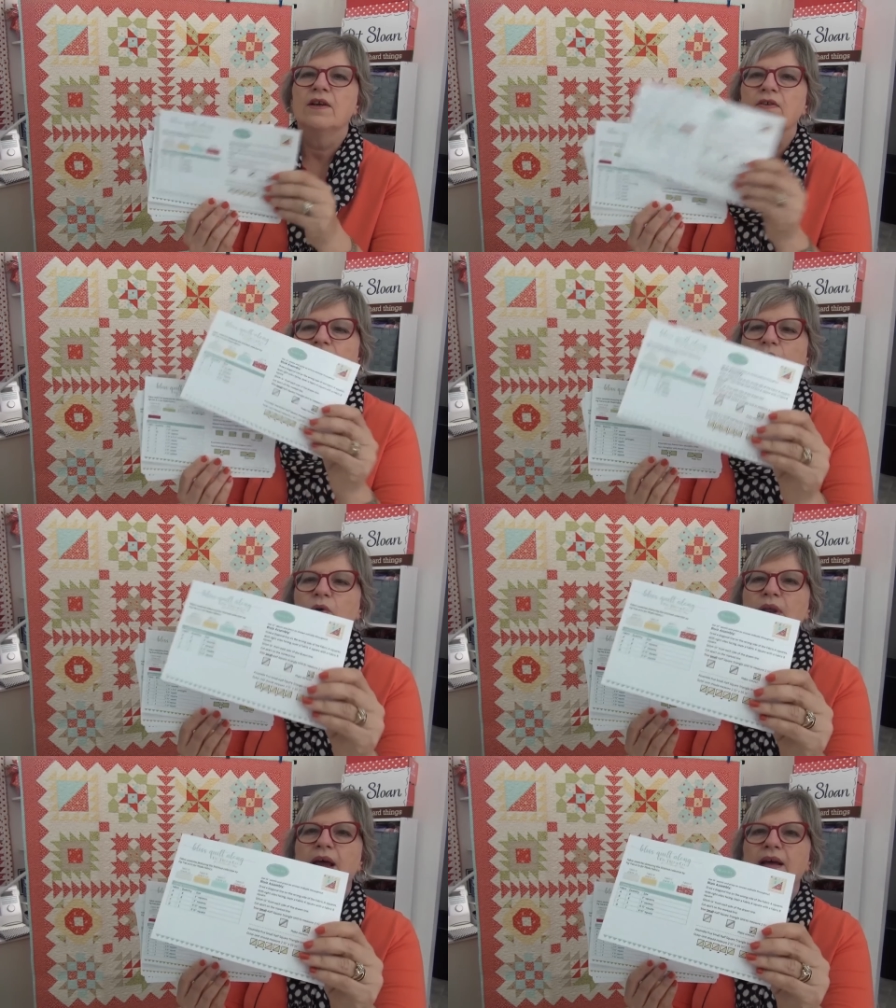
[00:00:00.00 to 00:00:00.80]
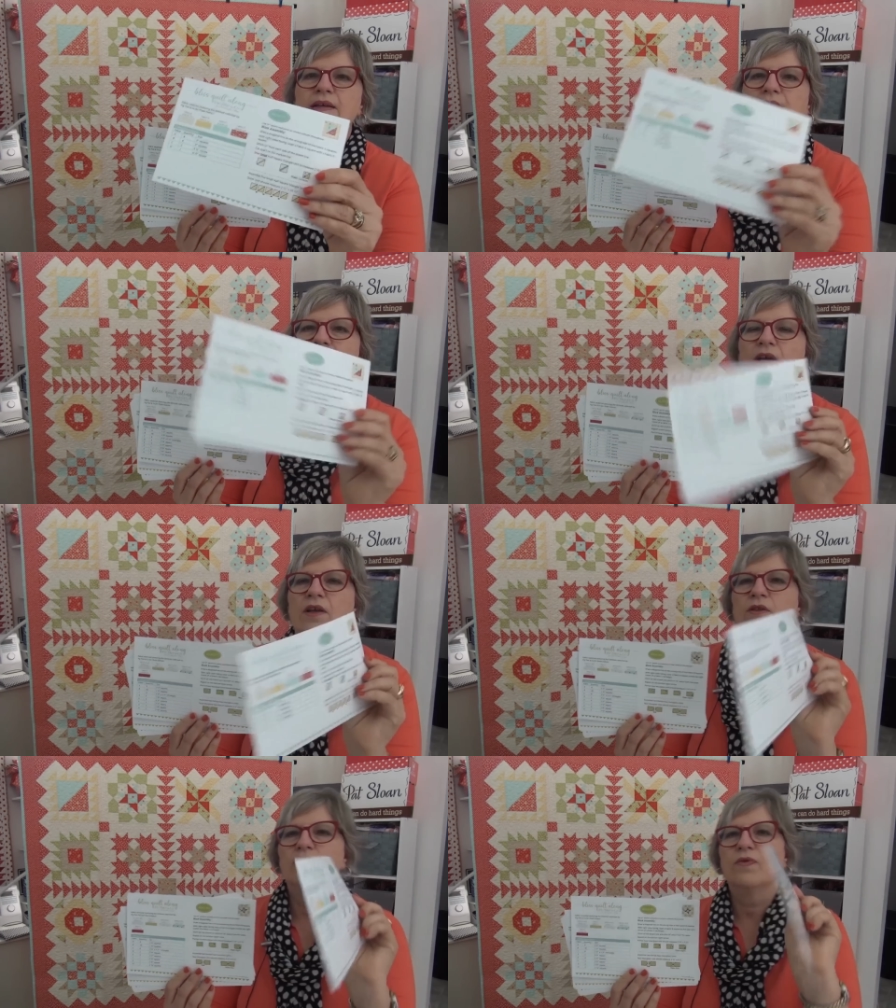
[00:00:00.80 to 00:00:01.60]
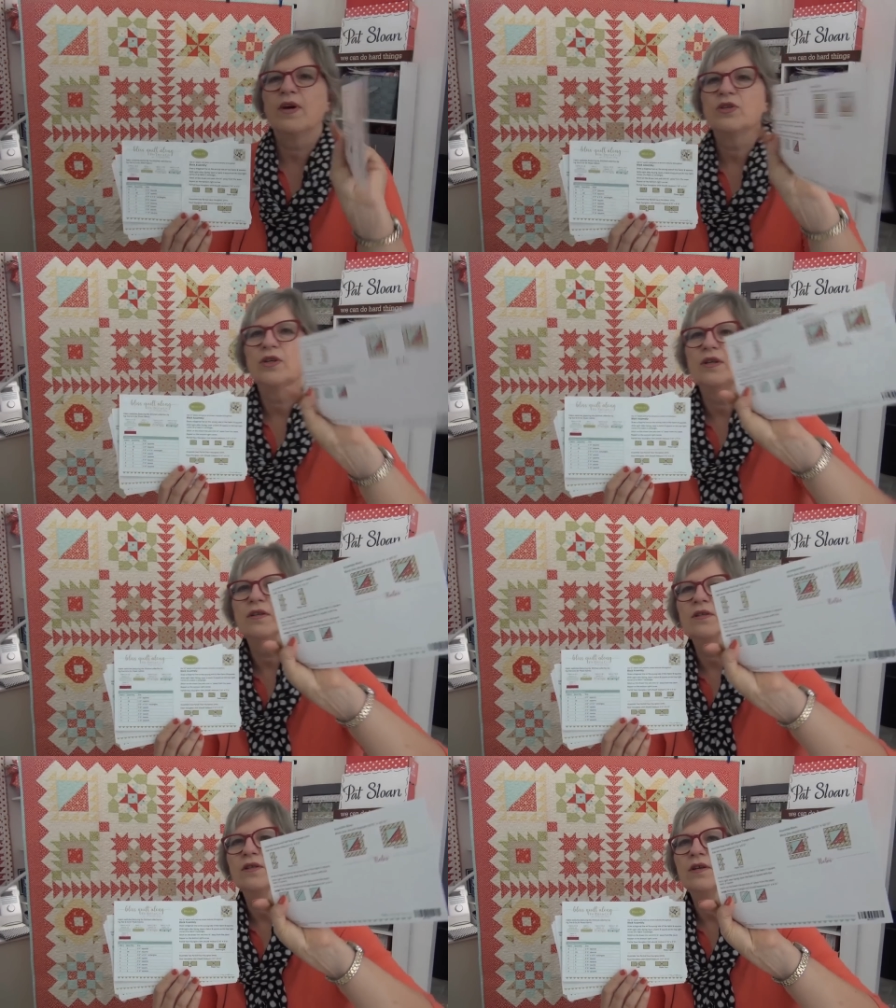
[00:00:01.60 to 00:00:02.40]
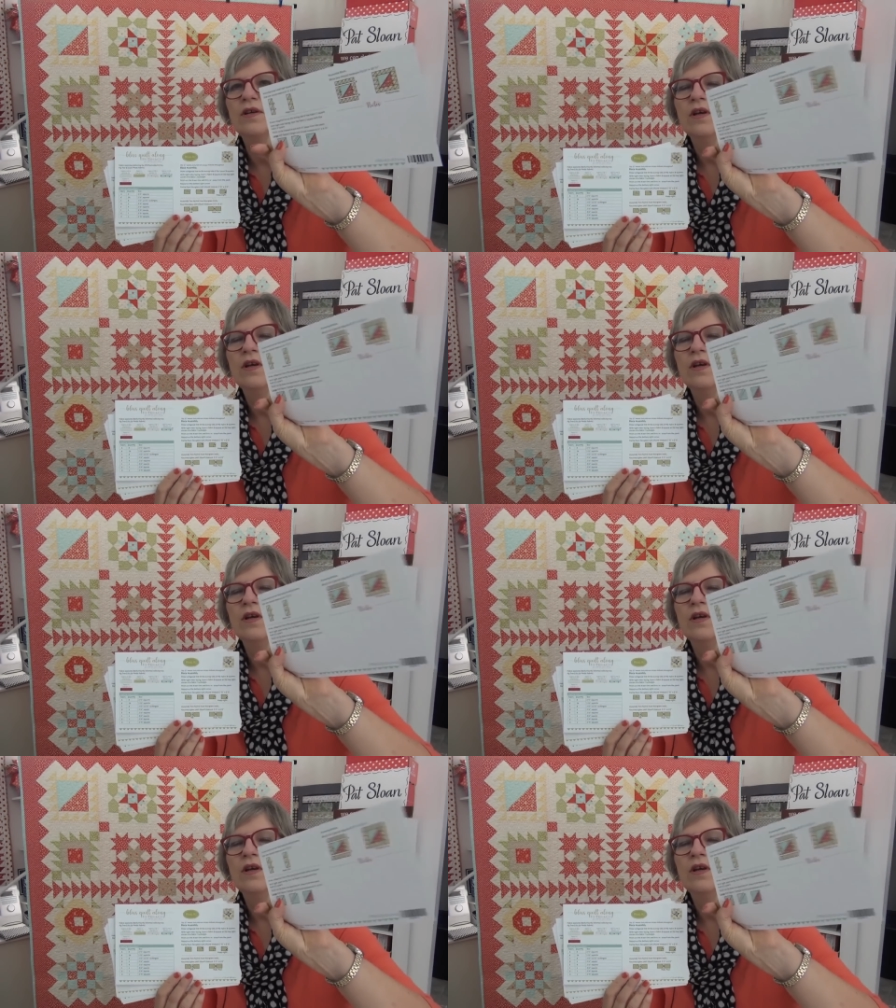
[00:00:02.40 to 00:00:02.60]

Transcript: So it has the directions